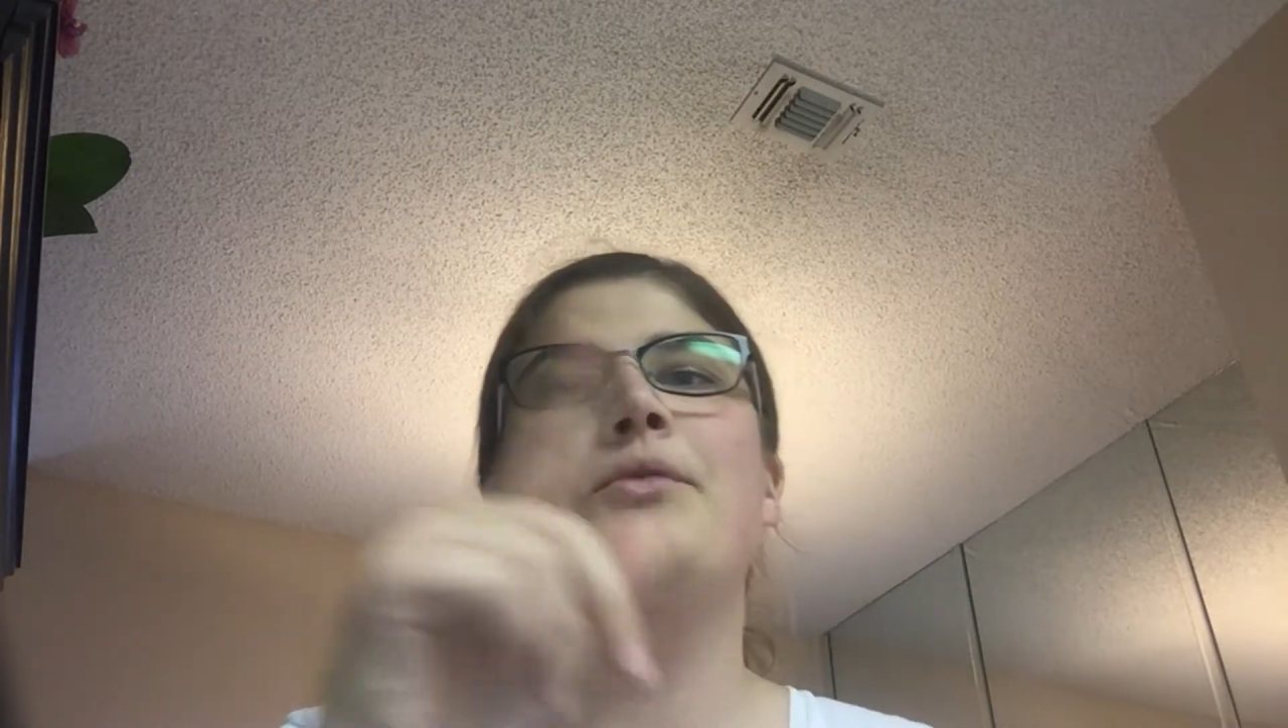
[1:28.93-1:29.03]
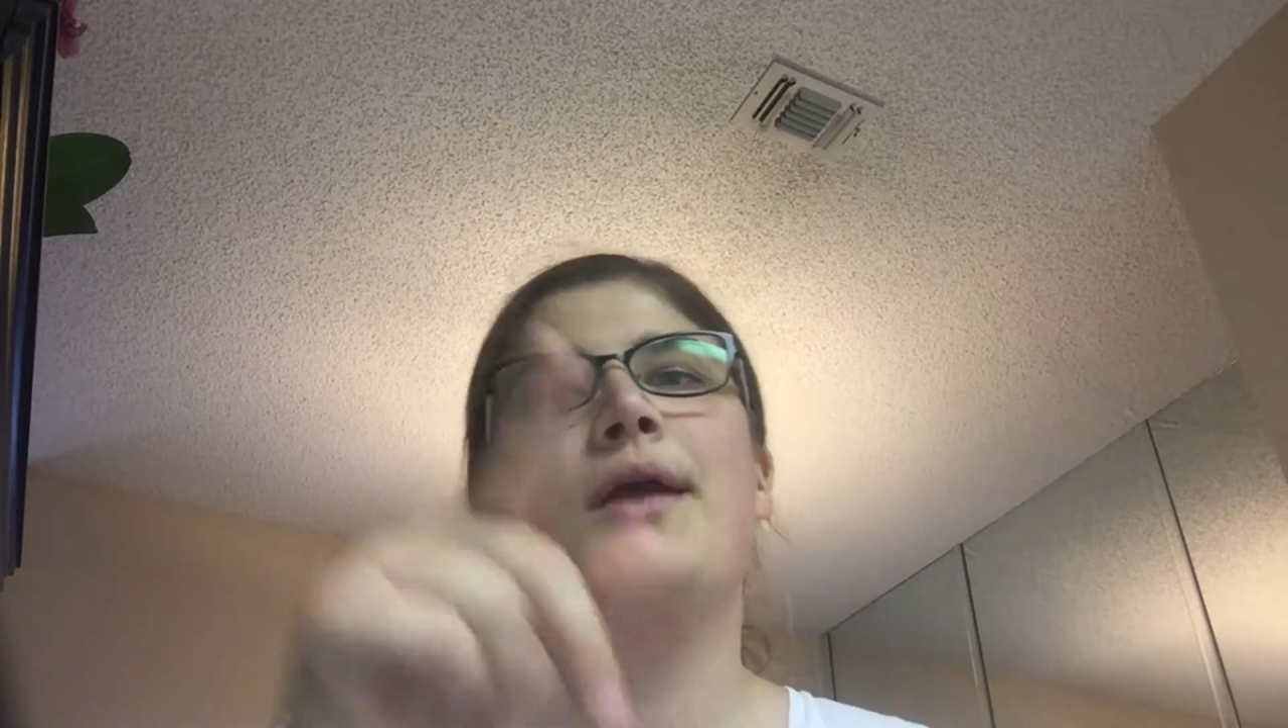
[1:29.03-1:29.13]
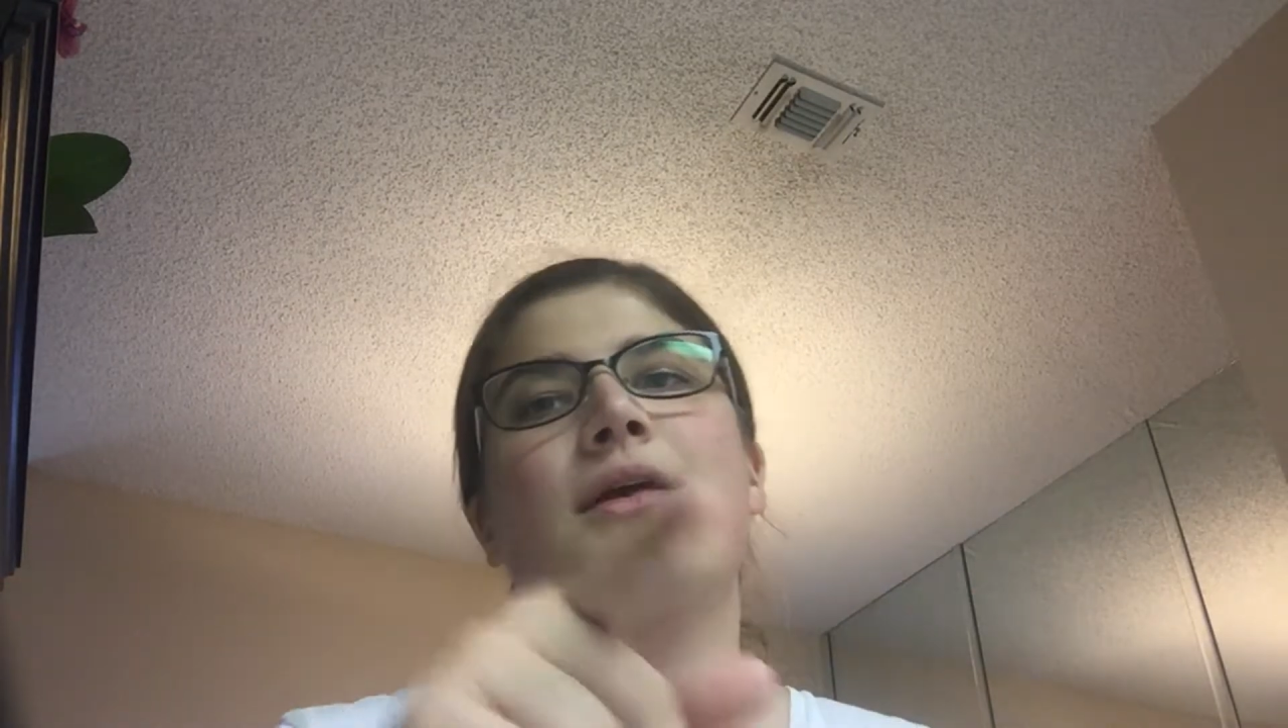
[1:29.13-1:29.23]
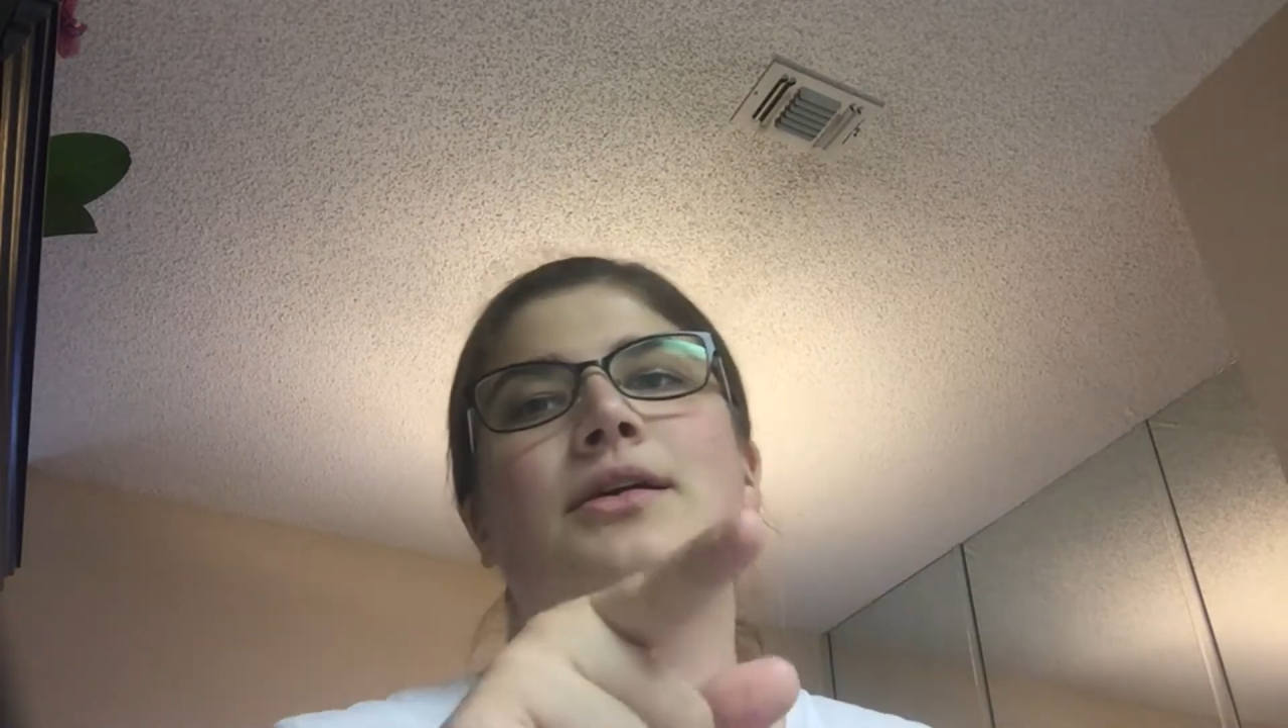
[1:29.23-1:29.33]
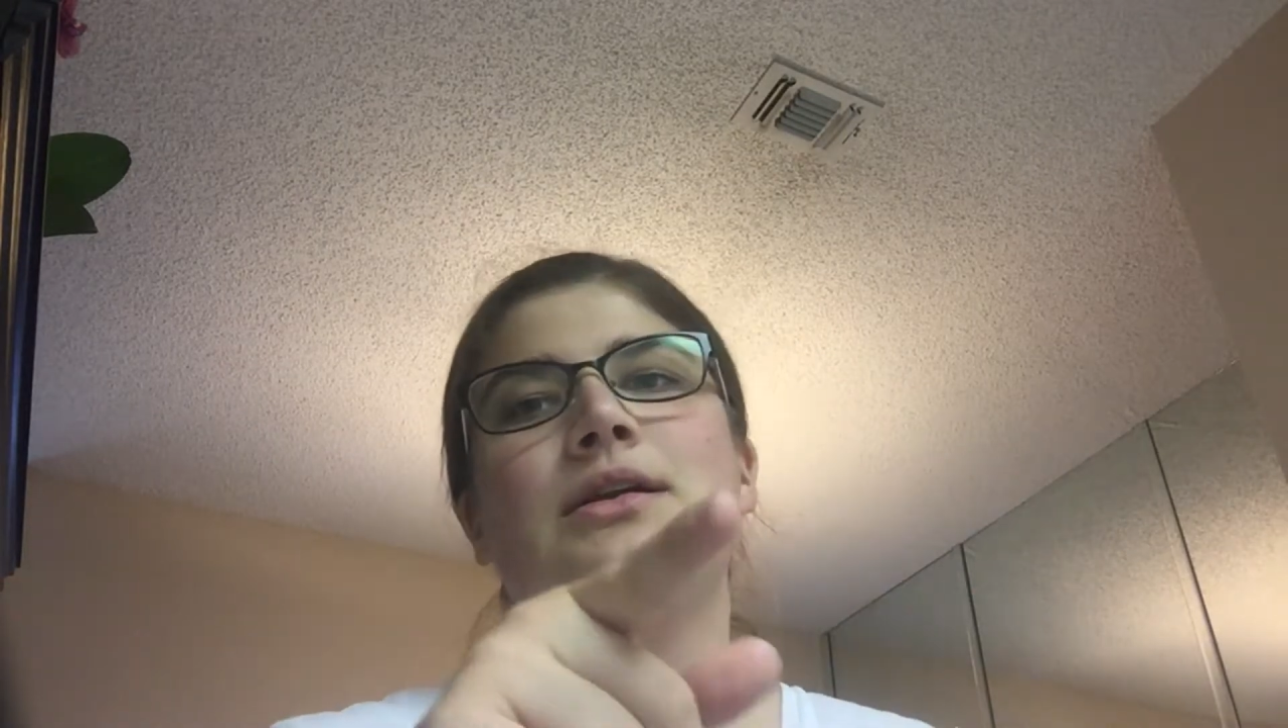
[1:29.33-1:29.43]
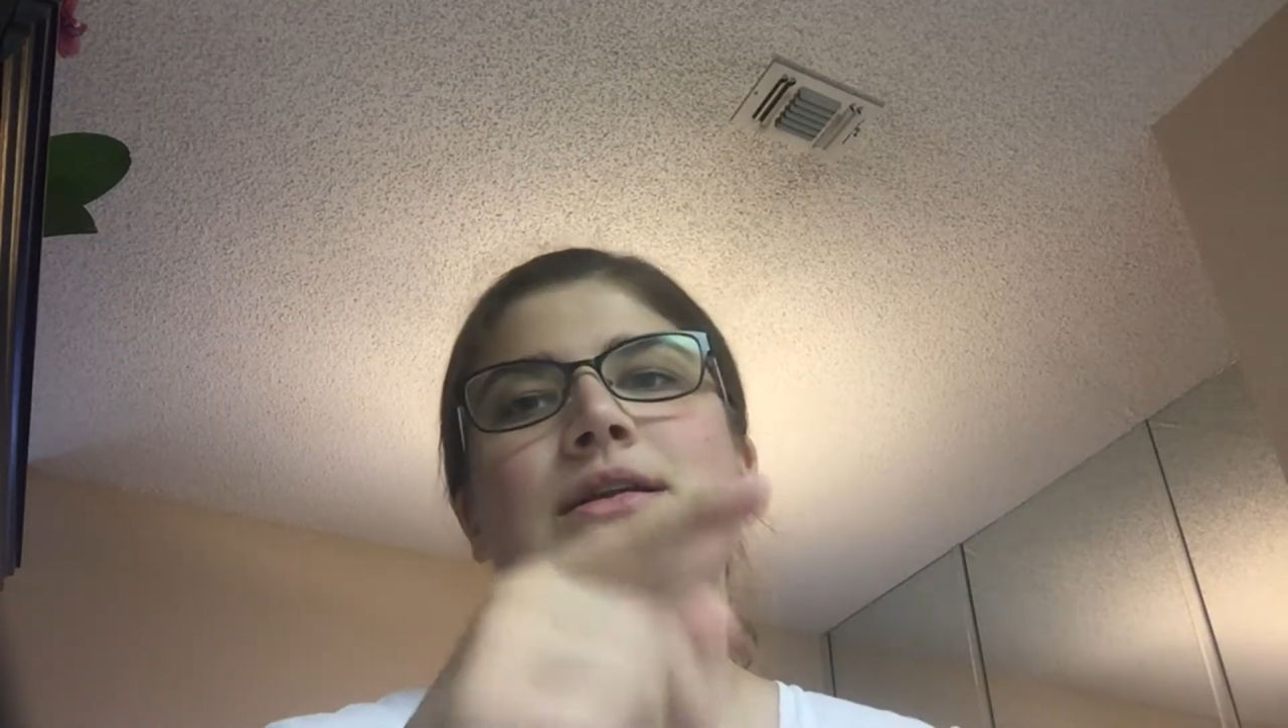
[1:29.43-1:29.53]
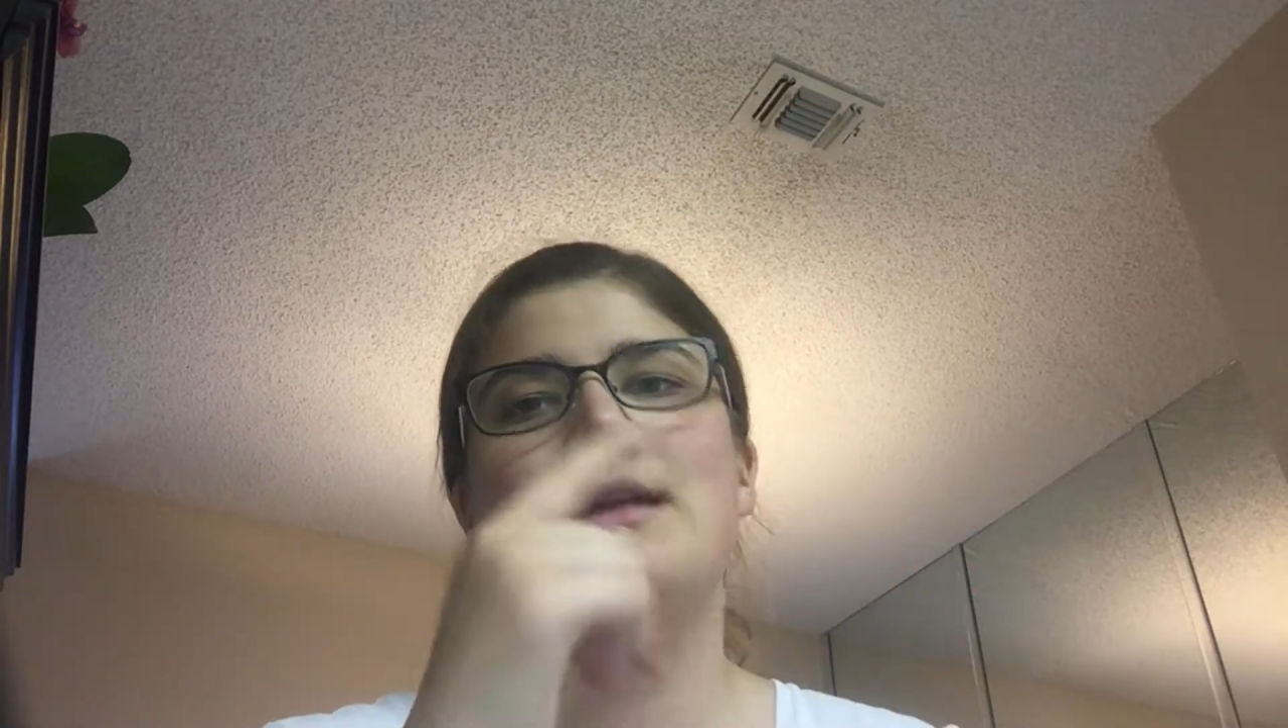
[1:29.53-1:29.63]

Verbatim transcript: Records